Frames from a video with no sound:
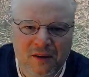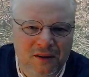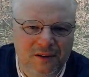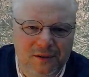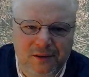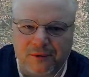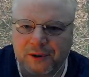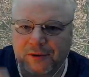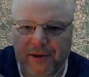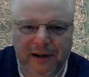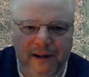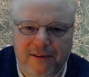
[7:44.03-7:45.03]
So when you're
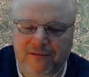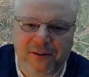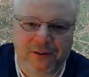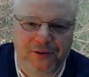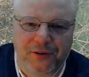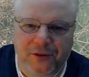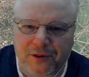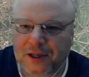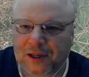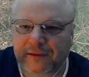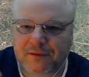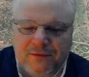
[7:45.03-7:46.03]
adding a filter, it's
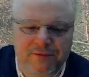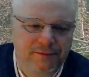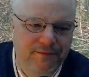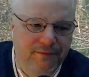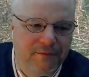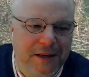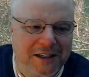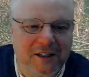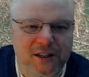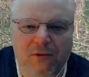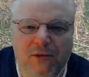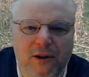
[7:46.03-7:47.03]
kind of
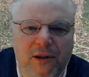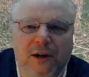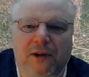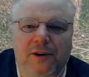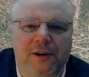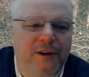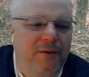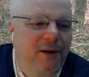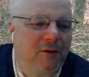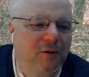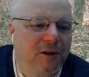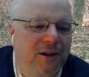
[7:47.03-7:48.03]
messing with the clarity anyway. I
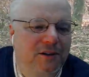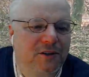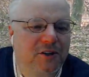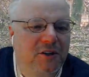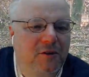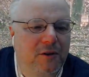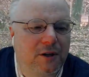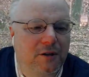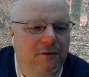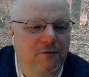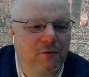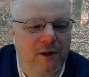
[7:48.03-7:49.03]
wouldn't necessarily need a
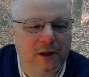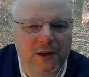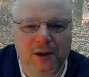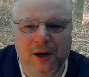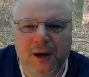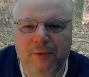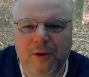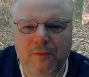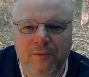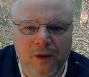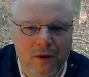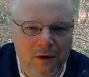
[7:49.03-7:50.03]
4K camera.
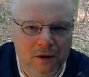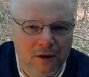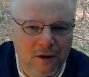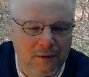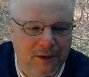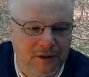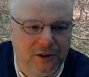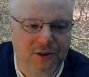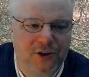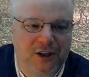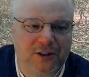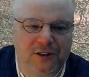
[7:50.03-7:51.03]
I'm not
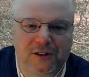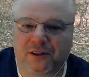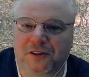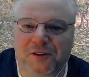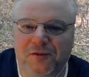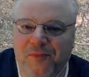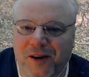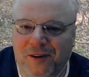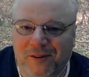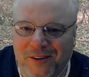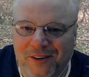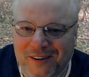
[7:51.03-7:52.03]
suggesting that this is better
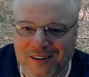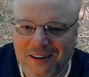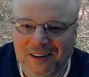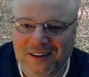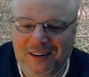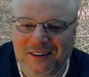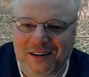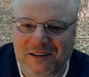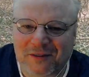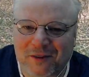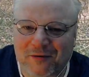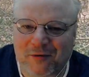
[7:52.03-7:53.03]
than
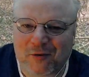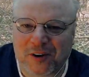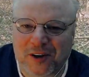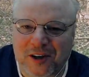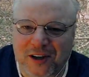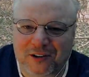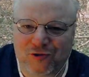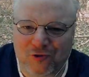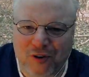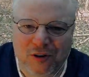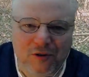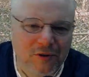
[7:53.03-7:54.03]
having a 4K
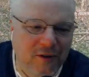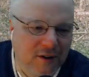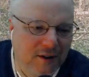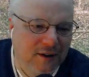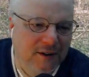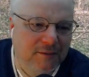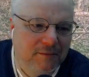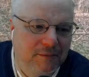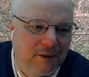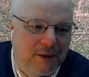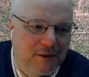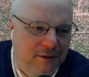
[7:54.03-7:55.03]
drone,
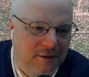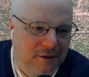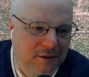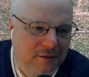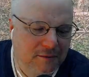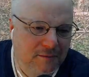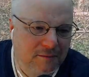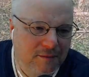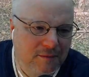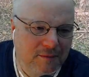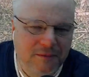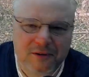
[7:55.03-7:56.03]
but
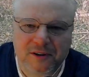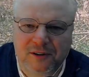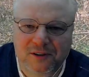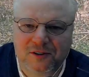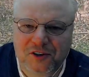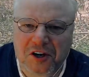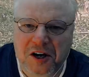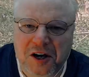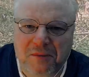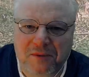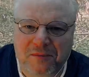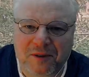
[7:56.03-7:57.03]
it does its
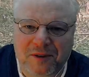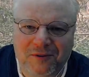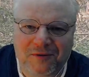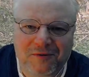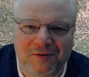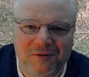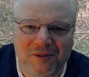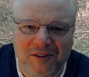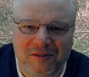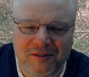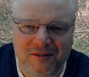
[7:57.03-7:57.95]
job. You can.